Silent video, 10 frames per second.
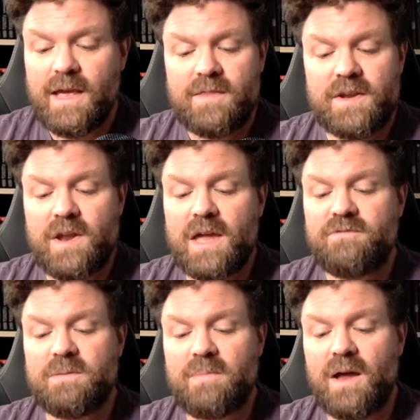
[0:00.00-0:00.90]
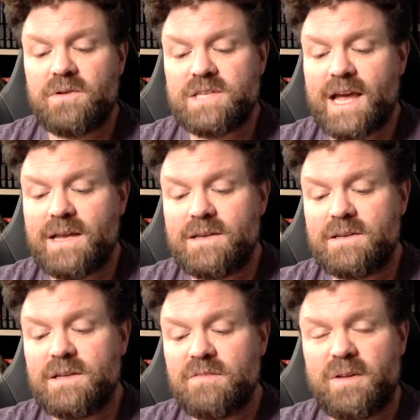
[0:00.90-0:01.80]
The knife in Marlowe's
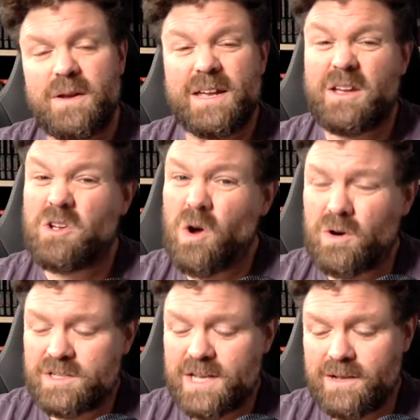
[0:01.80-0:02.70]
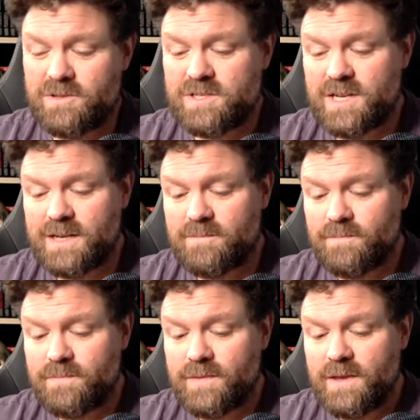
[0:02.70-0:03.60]
hand felt like a cocktail stick.
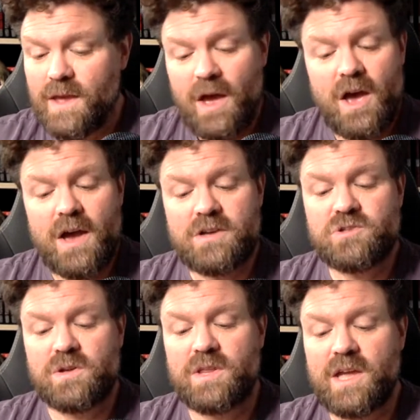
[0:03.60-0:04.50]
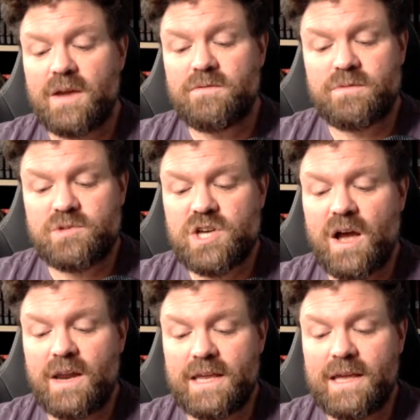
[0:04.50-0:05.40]
Herc took the gun from
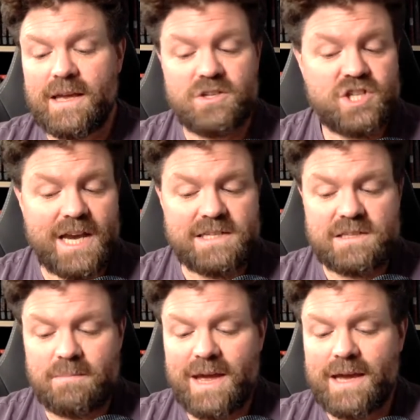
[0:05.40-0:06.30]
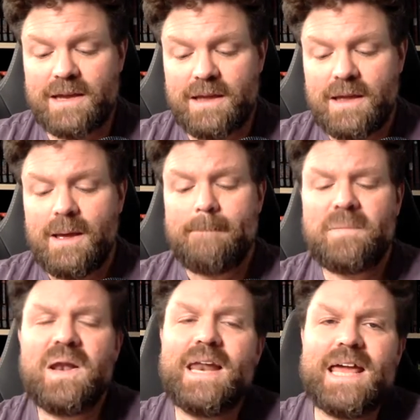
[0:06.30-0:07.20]
Charlie and checked the mag.
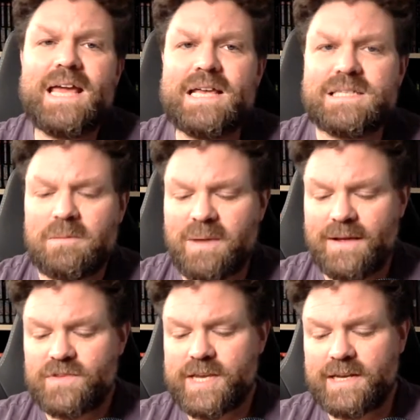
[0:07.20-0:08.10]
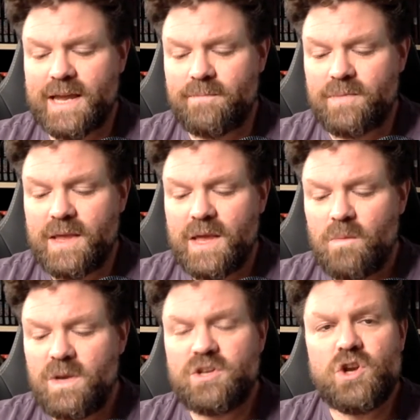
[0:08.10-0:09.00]
Please, Pan said again.
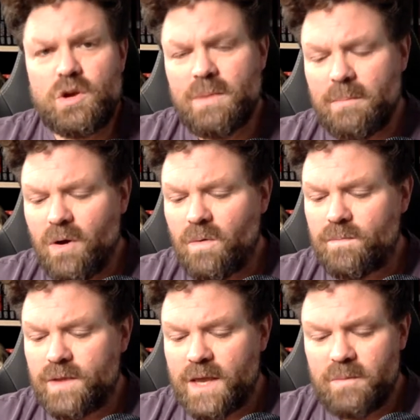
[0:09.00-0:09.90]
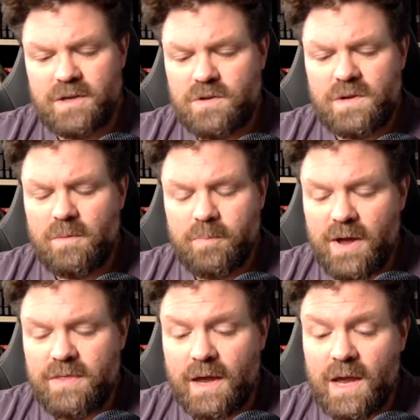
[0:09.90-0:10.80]
We knew Maman. We knew your
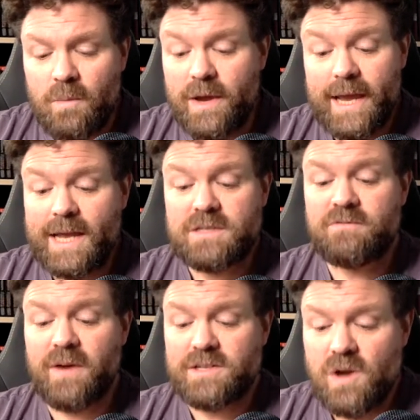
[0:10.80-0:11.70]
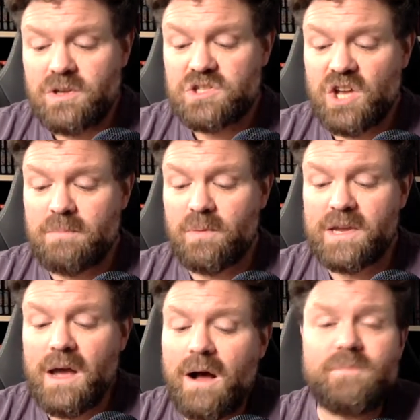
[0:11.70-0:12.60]
brother. We're here to fight Ostine, but we
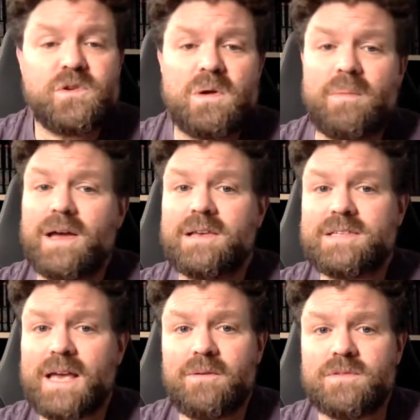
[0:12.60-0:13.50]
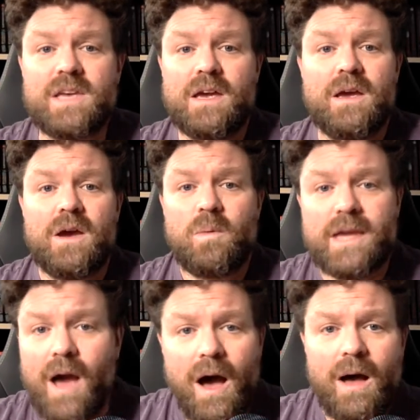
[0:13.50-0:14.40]
can't do it by ourselves. We
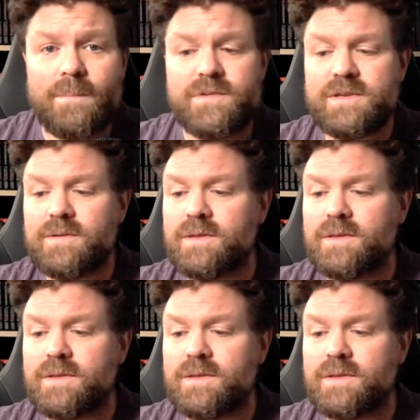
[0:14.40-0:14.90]
can't.